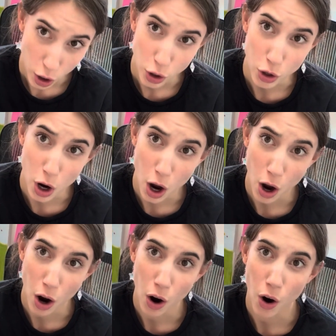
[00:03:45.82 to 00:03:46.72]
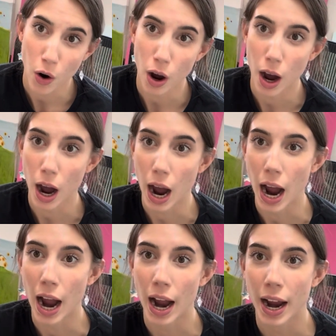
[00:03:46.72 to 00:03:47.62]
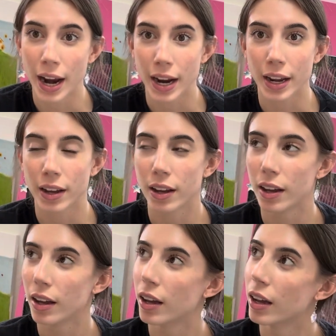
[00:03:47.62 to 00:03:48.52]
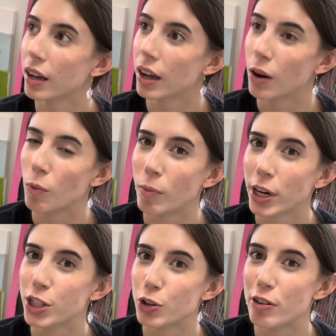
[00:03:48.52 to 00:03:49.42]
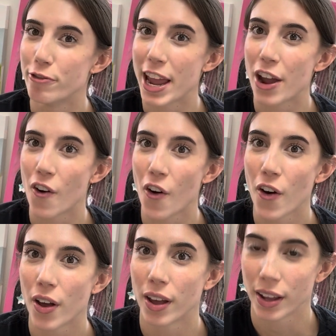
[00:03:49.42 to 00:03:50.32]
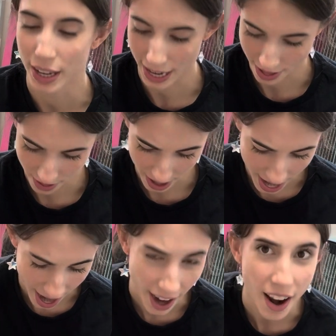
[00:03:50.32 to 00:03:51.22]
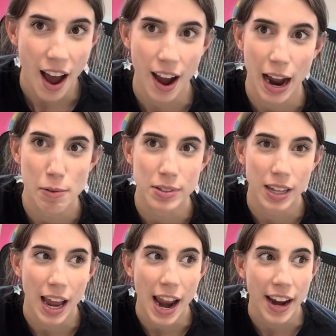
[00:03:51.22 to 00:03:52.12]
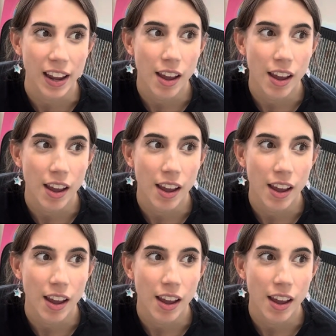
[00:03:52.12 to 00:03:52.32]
no, I'm gonna do a veil. And then I was like,